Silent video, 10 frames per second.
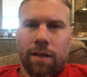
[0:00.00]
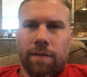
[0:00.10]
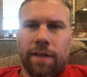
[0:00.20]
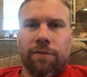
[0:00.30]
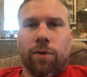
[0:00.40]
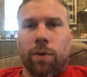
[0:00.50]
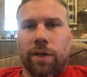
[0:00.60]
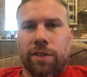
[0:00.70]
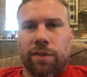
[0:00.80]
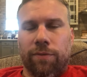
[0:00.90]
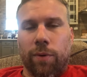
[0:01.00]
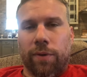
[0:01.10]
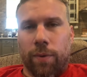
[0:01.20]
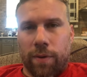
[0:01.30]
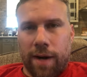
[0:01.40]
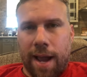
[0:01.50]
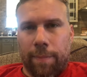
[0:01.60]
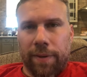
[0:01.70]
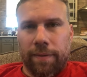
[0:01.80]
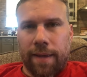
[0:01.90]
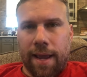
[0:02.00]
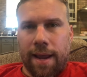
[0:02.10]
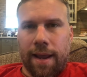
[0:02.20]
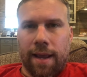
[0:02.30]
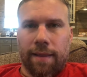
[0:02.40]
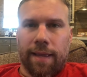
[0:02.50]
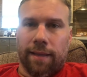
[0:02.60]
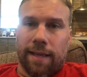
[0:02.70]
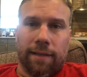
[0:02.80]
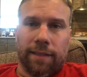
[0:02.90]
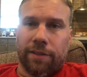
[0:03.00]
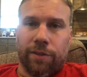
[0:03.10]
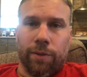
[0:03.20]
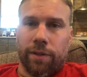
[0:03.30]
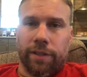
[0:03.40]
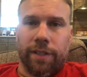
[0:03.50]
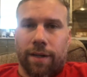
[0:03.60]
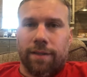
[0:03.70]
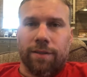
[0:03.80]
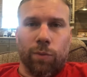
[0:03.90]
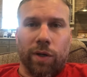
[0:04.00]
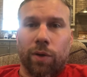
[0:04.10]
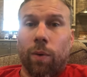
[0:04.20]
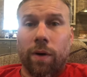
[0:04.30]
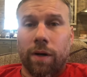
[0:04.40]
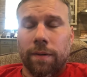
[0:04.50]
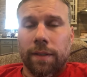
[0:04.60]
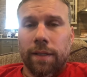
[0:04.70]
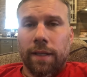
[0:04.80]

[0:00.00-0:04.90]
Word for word: then, of course, the fourth quarter happened, and they allowed like 200 yards in one quarter